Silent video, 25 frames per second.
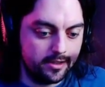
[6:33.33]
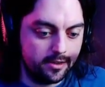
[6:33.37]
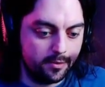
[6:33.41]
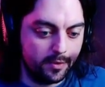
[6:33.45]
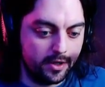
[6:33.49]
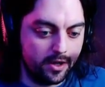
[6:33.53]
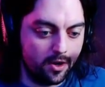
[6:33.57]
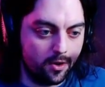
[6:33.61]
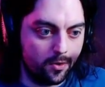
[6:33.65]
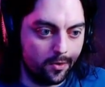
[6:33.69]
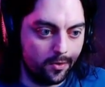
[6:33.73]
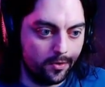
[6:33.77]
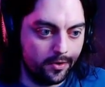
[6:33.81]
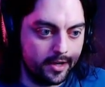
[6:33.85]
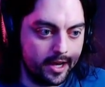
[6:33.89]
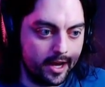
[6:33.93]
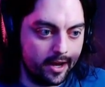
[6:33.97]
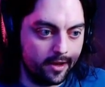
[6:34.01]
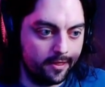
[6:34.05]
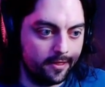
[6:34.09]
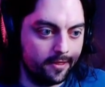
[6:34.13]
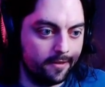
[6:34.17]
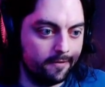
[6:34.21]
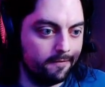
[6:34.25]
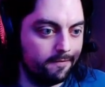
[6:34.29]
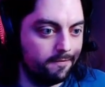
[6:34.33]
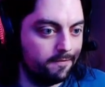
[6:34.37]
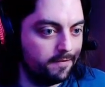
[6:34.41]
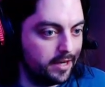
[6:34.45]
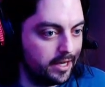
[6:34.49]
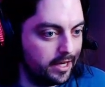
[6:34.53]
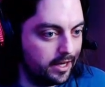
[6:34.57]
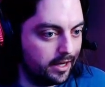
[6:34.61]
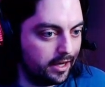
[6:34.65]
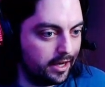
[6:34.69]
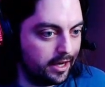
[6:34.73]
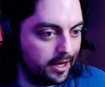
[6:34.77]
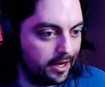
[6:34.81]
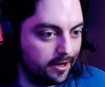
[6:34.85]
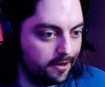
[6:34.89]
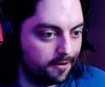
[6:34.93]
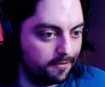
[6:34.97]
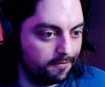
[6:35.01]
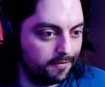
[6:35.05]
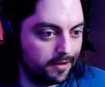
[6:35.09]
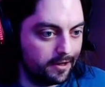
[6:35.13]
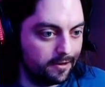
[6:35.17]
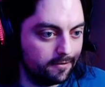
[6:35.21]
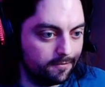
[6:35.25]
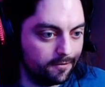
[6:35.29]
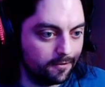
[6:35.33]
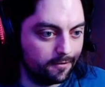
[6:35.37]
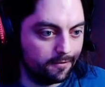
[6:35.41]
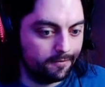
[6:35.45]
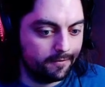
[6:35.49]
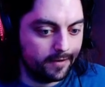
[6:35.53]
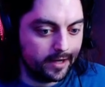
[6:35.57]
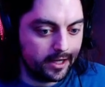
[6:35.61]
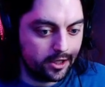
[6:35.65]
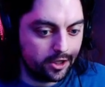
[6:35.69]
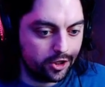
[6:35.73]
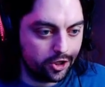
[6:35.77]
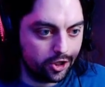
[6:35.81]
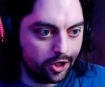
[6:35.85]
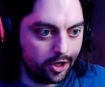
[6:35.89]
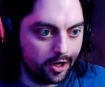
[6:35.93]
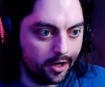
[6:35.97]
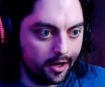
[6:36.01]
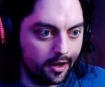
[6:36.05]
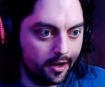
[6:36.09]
We hold down the V key, V for Victor,